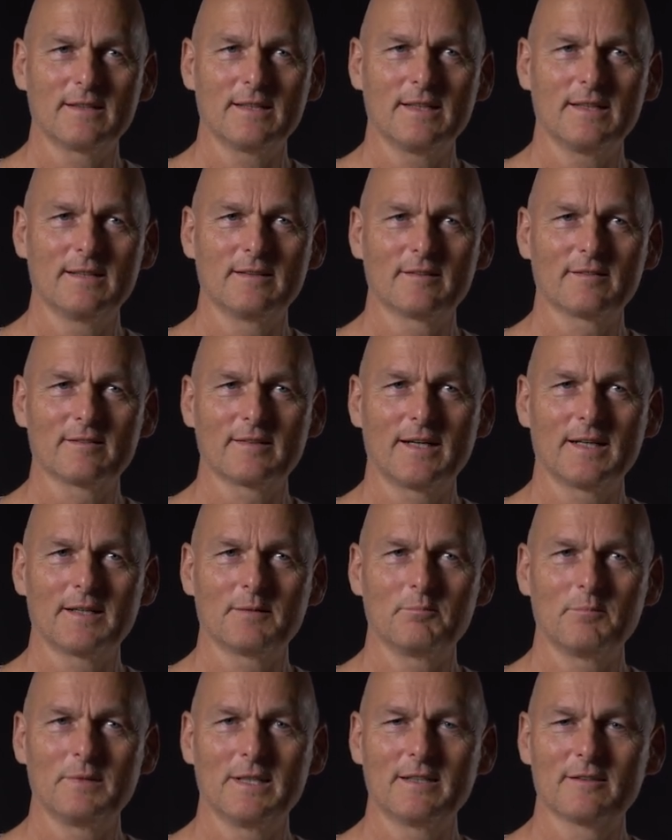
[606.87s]

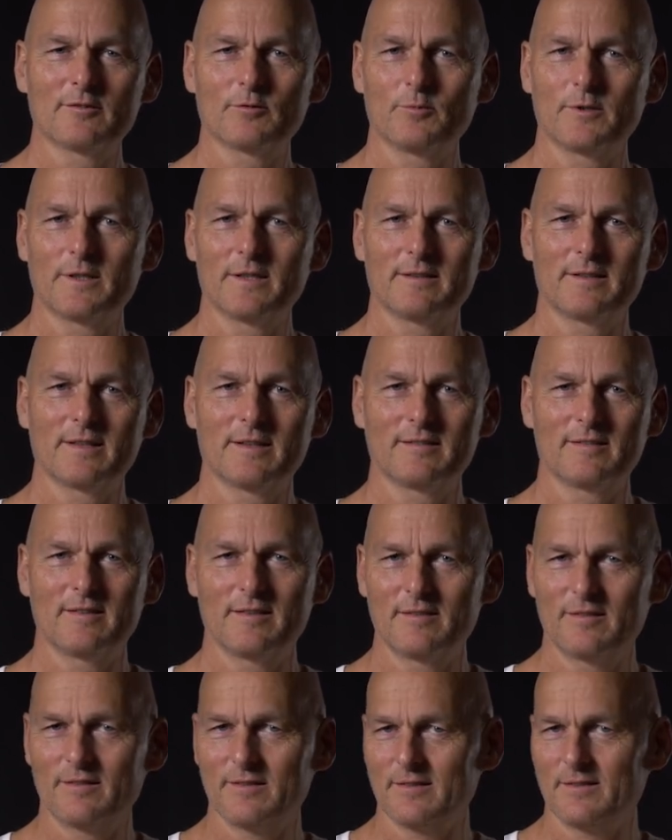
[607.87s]
inside me as well,
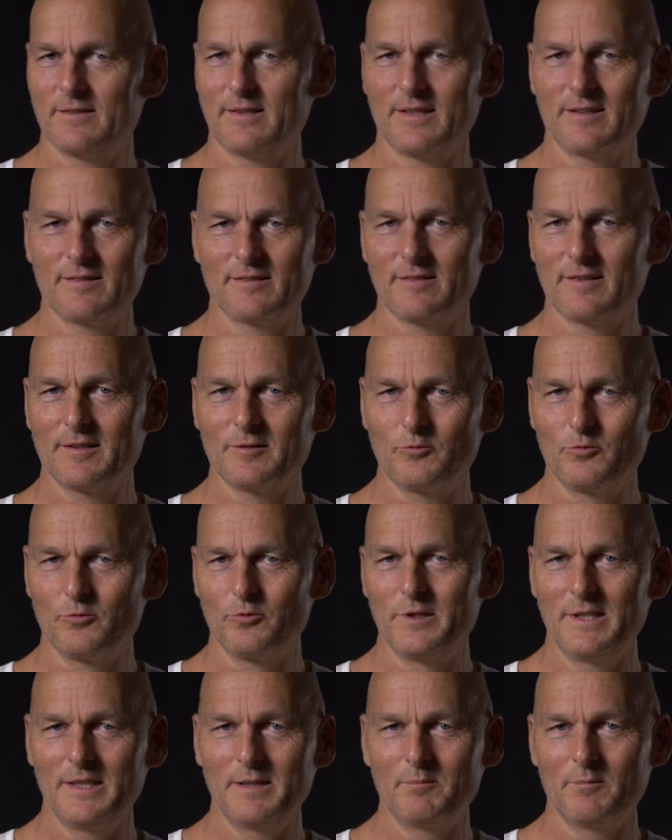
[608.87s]
that there's a
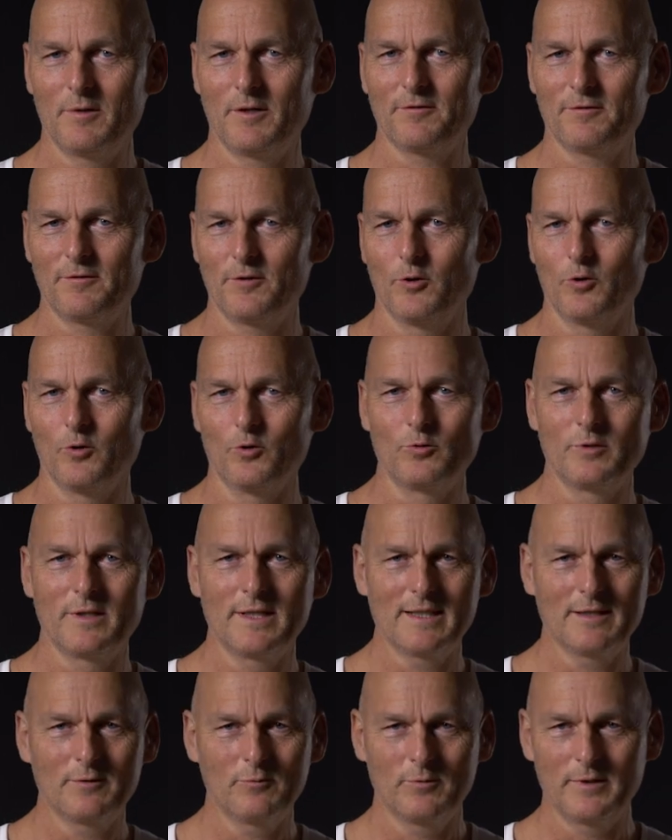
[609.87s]
dream of
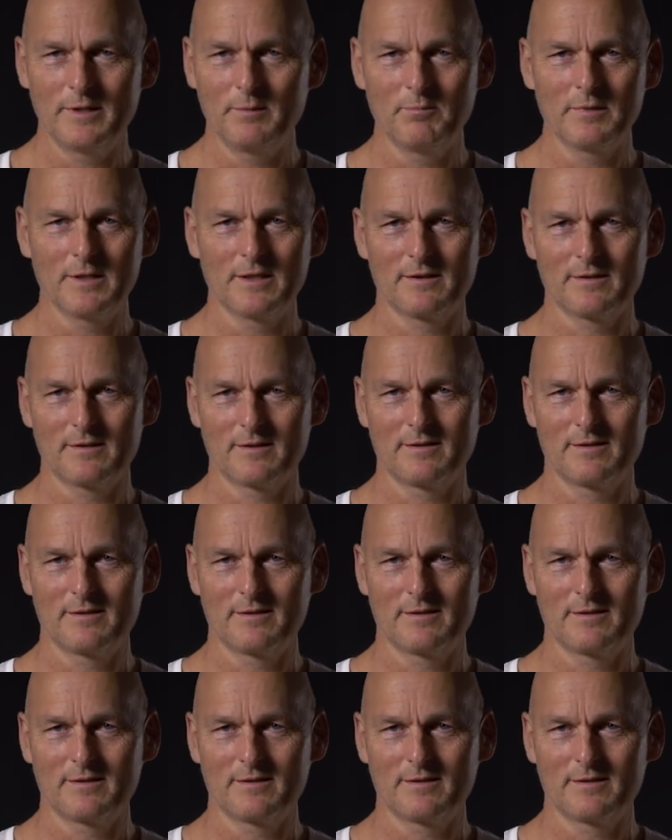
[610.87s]
owning women.